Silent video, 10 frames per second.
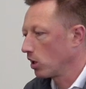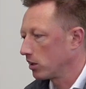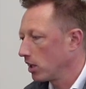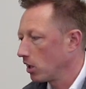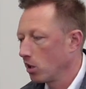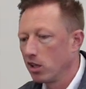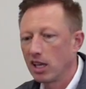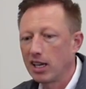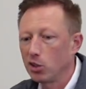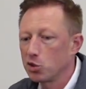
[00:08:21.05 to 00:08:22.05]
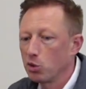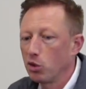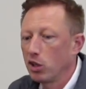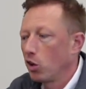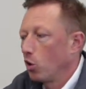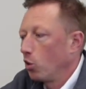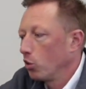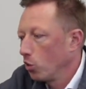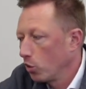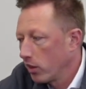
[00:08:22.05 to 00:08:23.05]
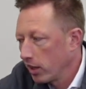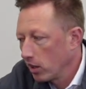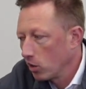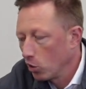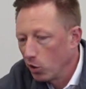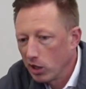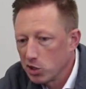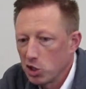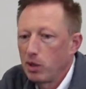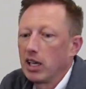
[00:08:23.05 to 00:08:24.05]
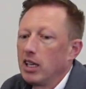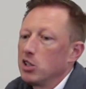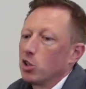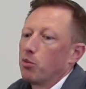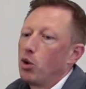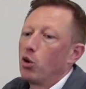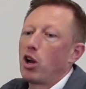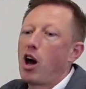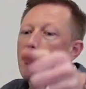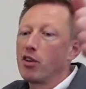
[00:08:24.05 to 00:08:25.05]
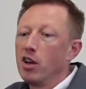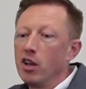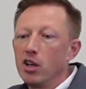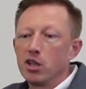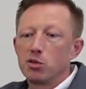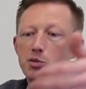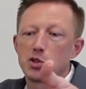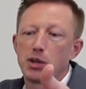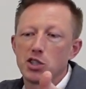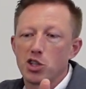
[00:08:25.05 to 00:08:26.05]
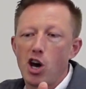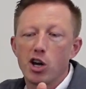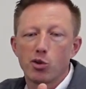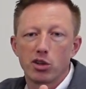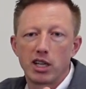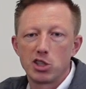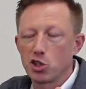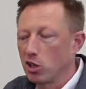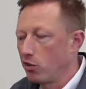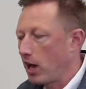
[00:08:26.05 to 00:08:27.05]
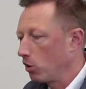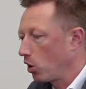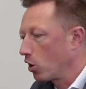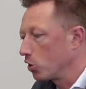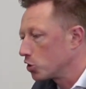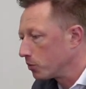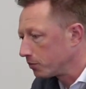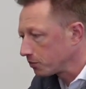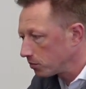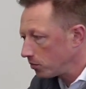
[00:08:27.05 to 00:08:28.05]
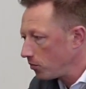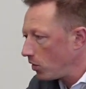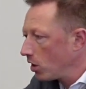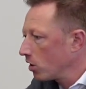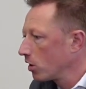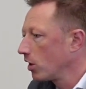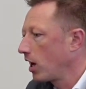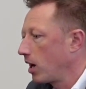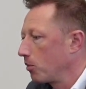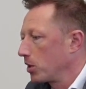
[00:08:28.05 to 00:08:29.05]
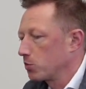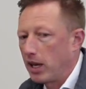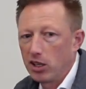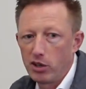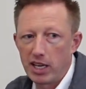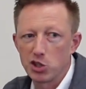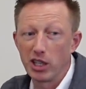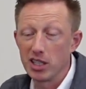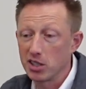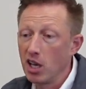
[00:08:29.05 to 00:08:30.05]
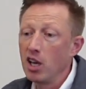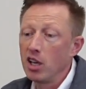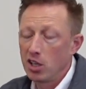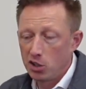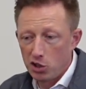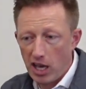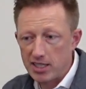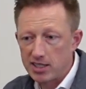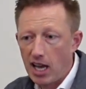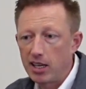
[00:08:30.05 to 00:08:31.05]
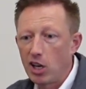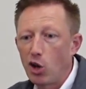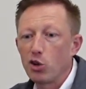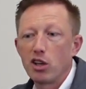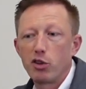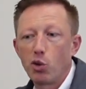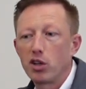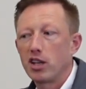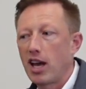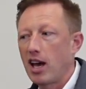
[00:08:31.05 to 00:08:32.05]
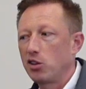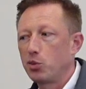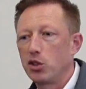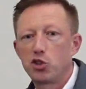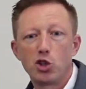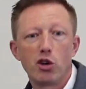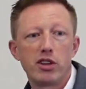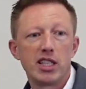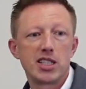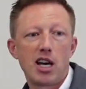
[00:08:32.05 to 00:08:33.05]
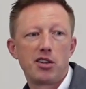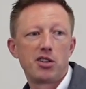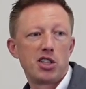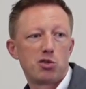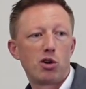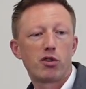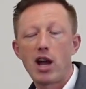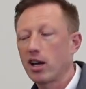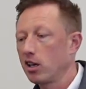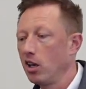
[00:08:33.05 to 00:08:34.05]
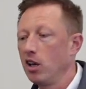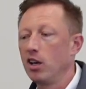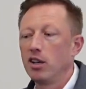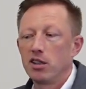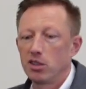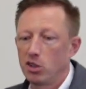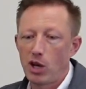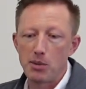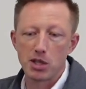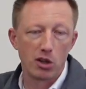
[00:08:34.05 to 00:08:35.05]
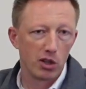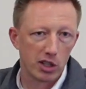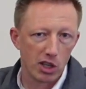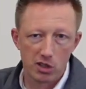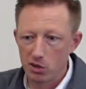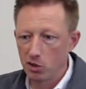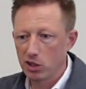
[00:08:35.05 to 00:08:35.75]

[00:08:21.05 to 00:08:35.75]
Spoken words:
right there. The handles really are the only thing that they're doing is just making it easier to pull it off, just because of the awkward nature of how large this panel actually is. As a side note, if you wanted to put 2 of these on this roof rack, you absolutely could. You